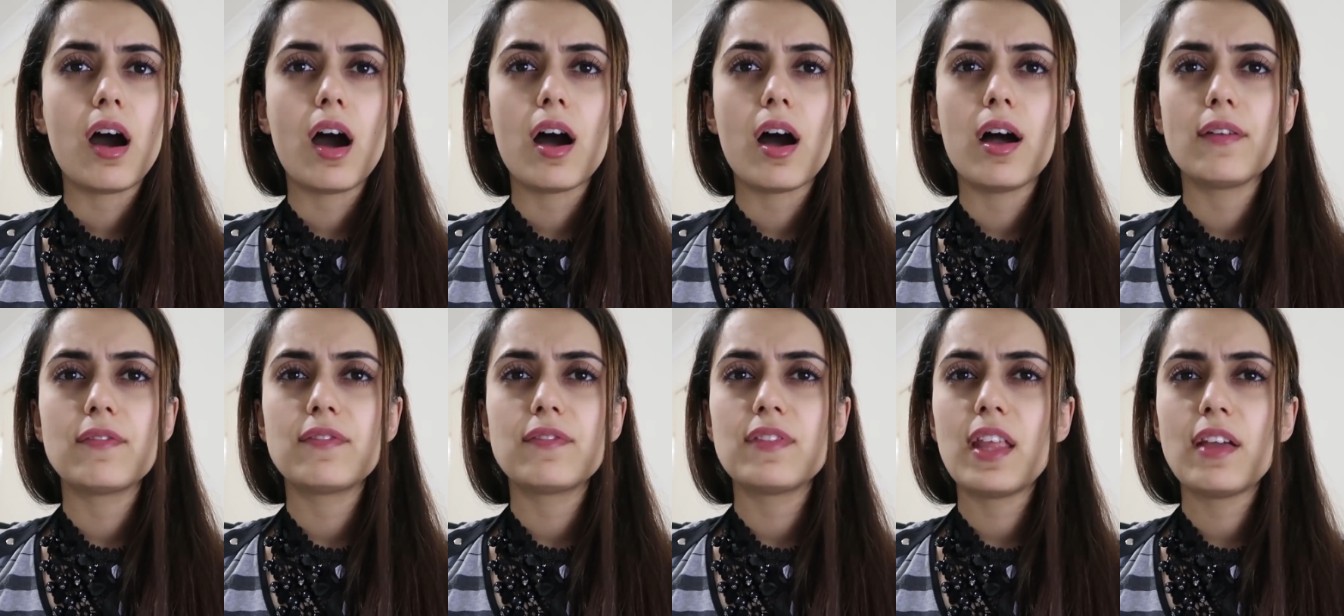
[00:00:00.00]

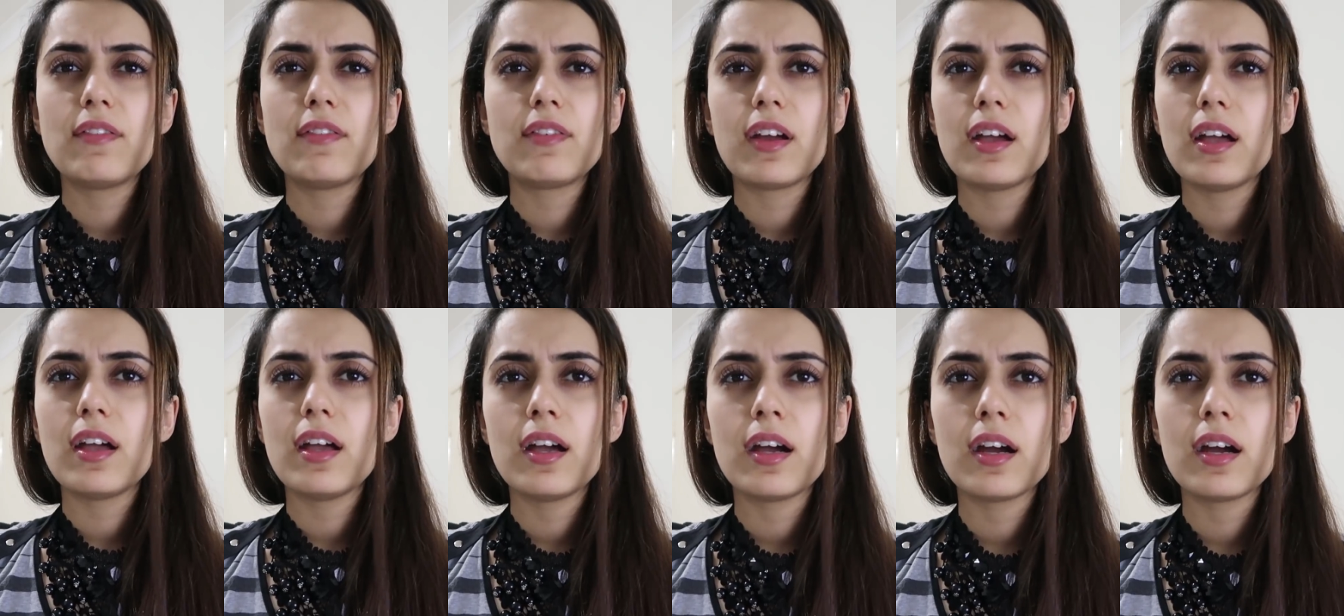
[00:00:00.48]
I've
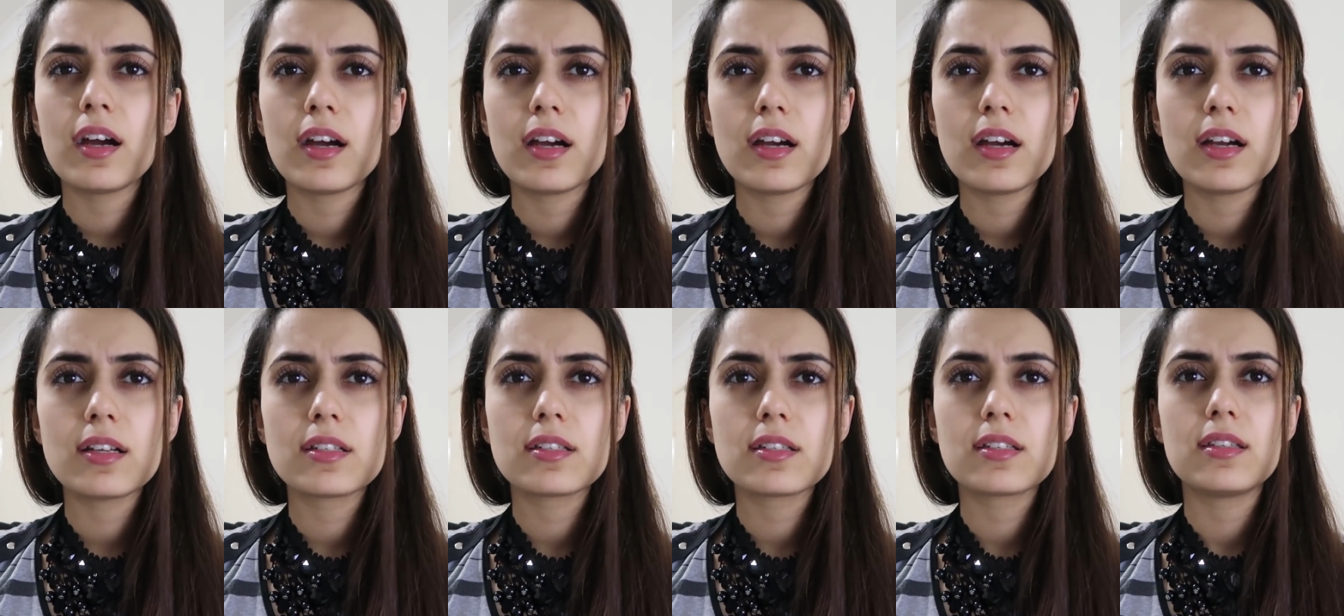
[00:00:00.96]
never
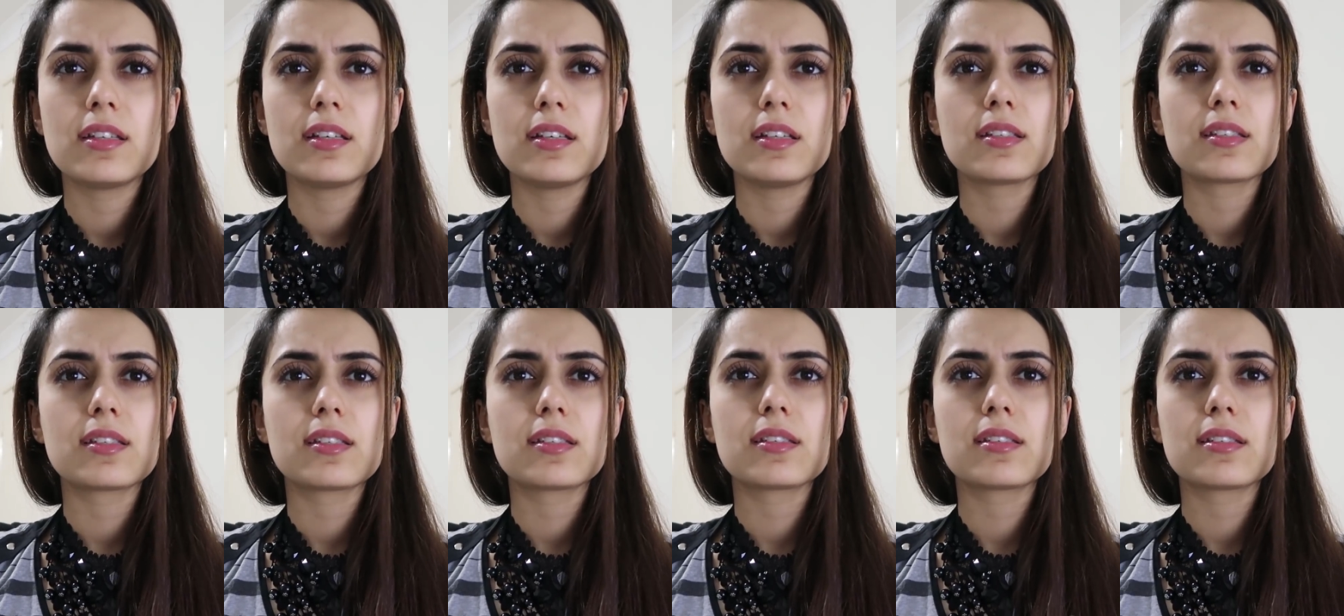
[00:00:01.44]
heard
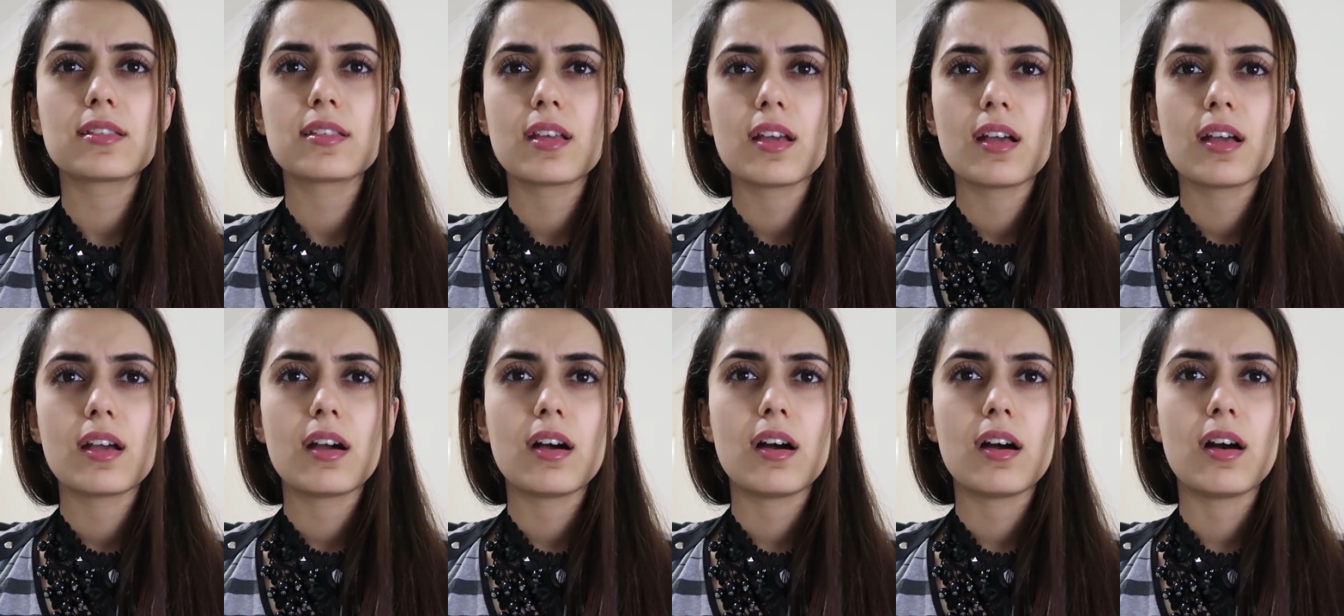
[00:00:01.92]
this
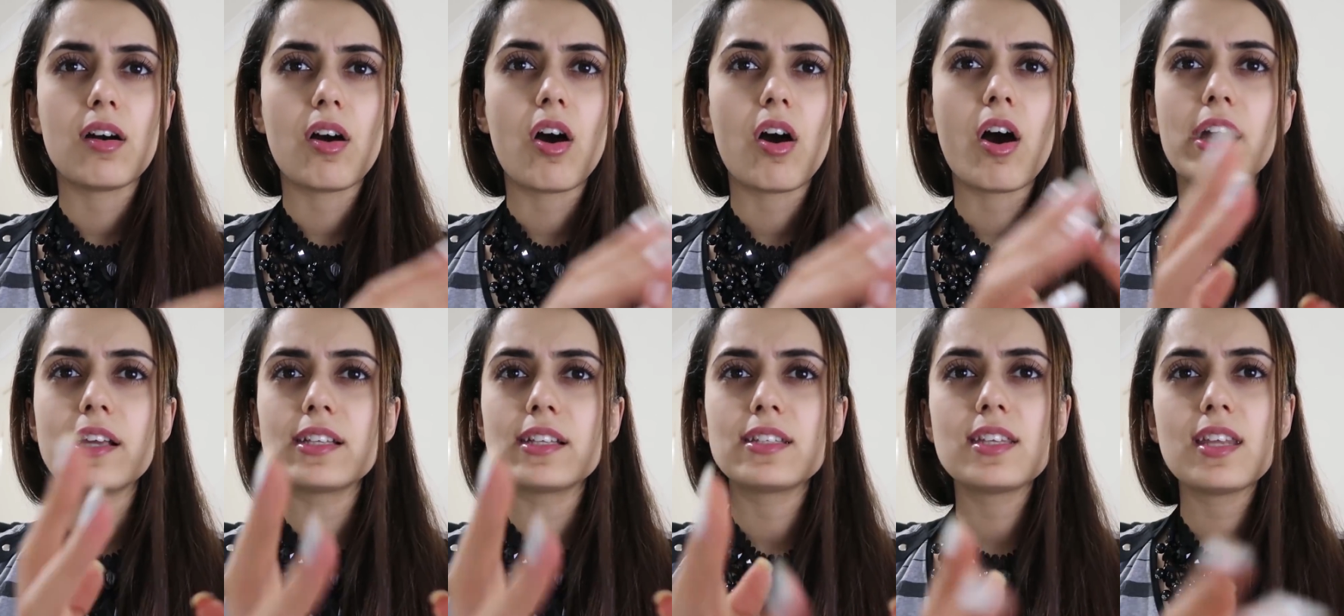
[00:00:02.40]

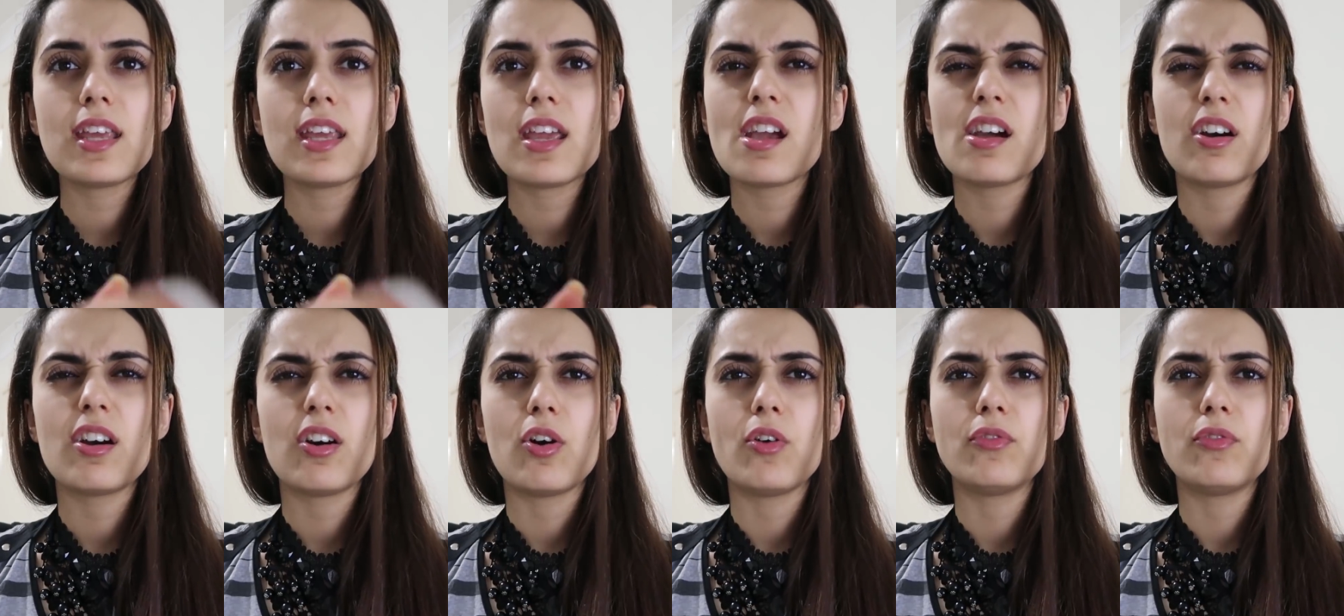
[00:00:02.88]

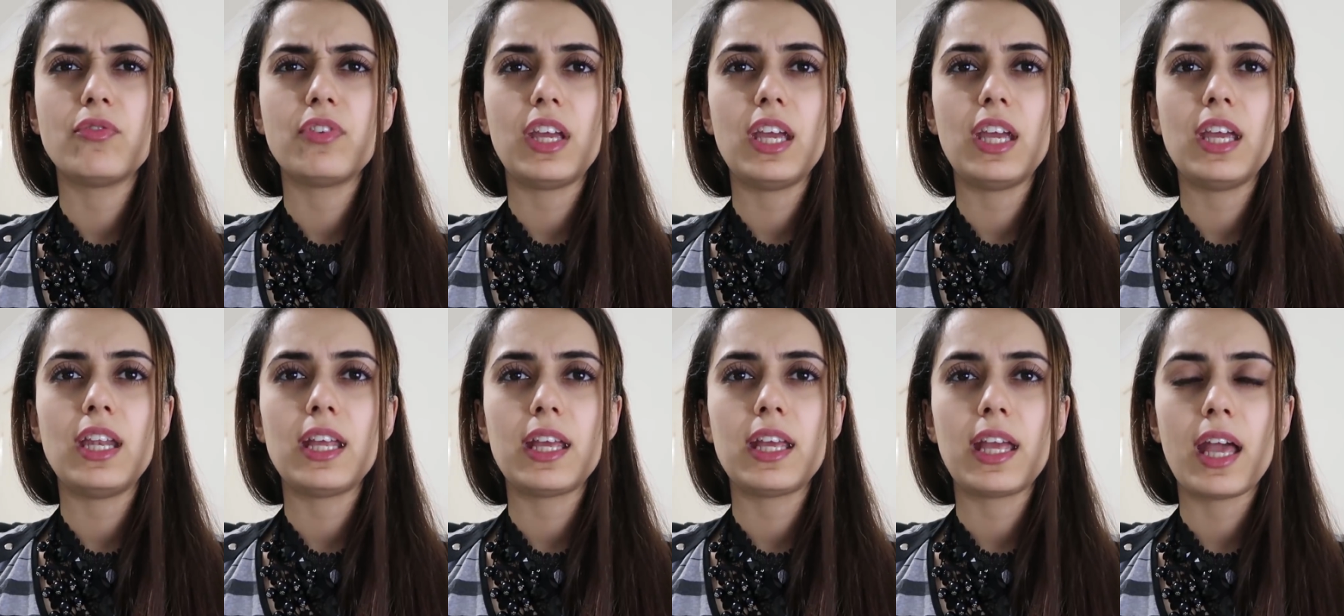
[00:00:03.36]
idea of
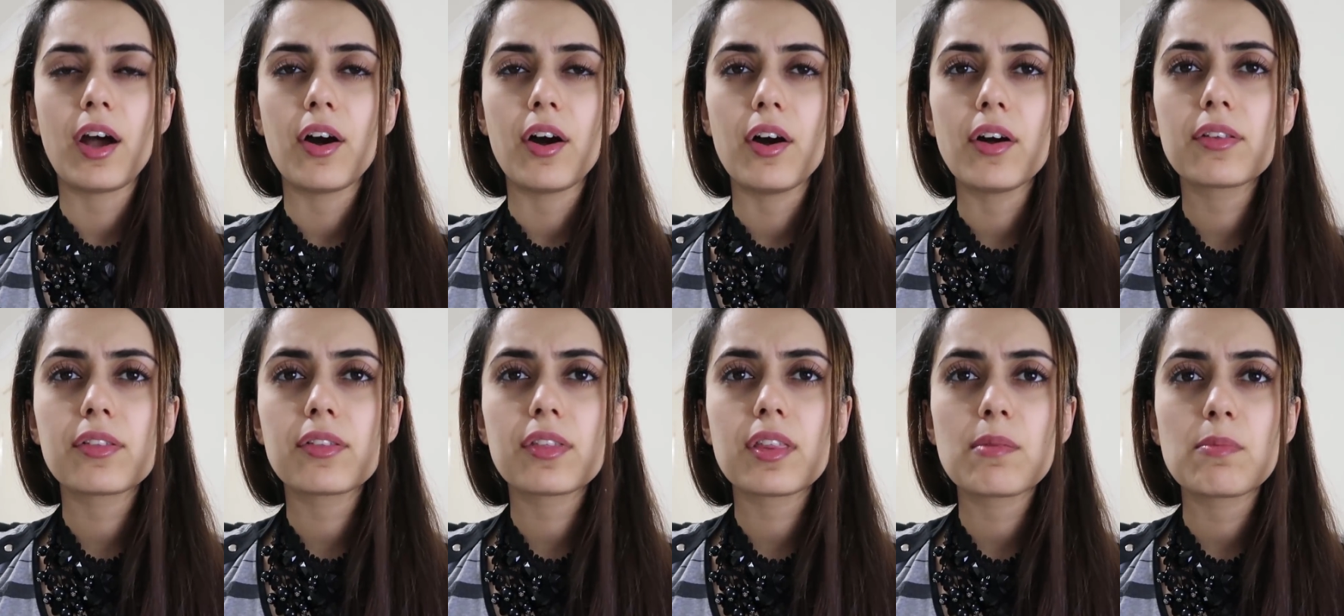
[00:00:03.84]
eating
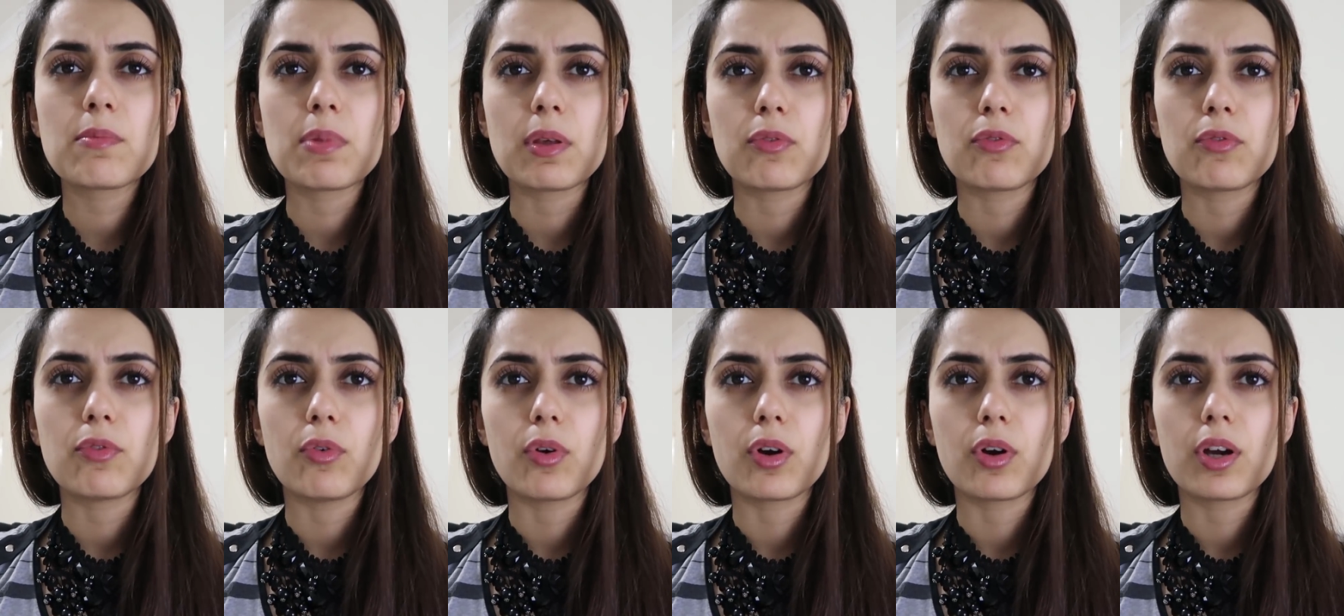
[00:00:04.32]
healthy
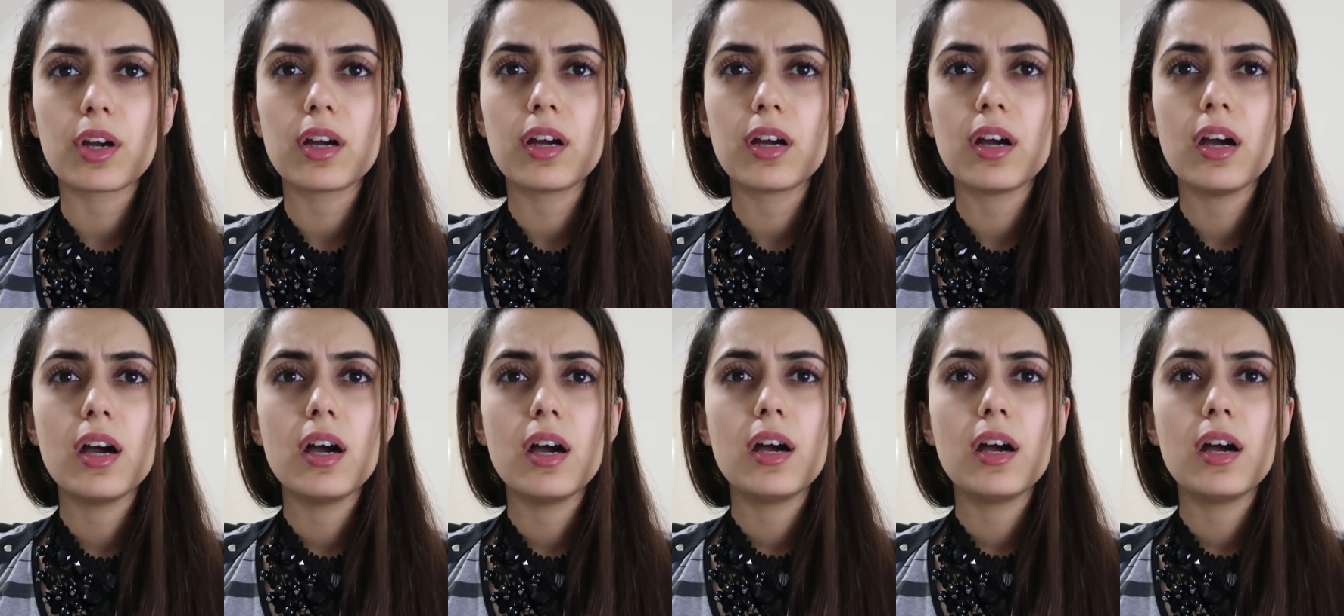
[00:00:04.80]
before.